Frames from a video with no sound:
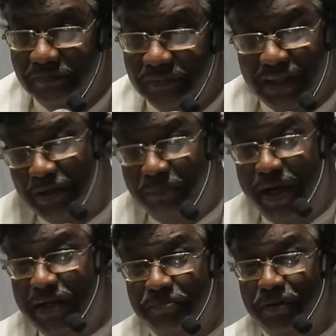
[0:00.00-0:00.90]
And the
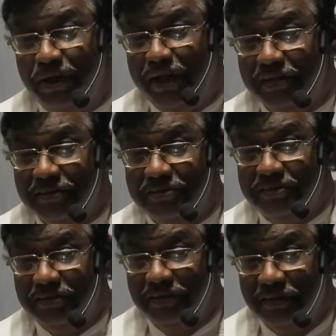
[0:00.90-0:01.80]
parable
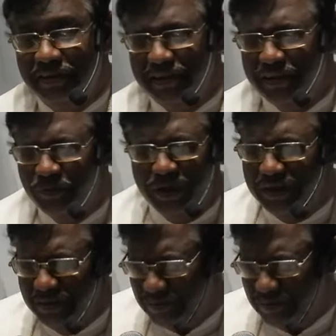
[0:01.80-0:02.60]
ends in a very,